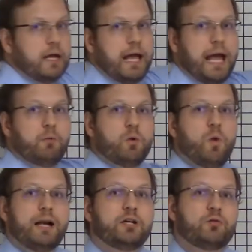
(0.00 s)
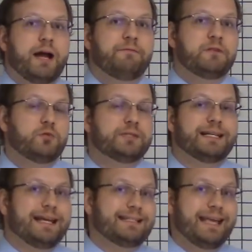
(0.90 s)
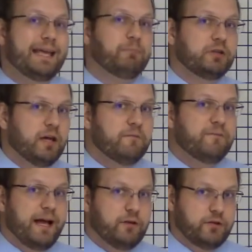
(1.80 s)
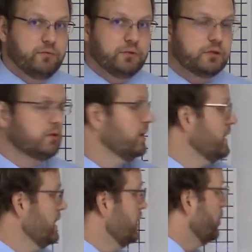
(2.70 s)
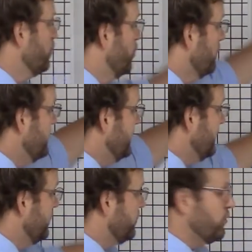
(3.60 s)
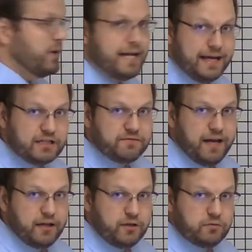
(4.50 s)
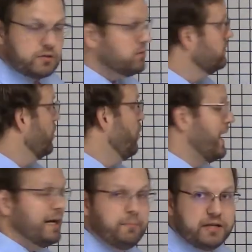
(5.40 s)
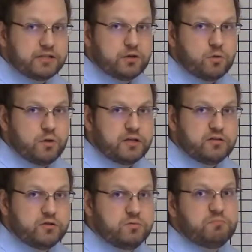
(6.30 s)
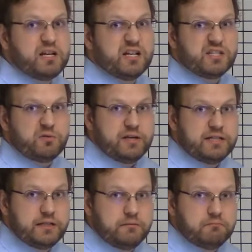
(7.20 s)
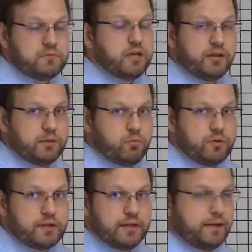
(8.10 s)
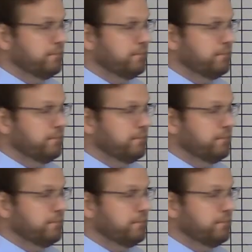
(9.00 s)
and we want to graph using a table of values. We're picking 3 x values. Why did I pick 0, 1, and 2? Because they're easy. Nothing more than that.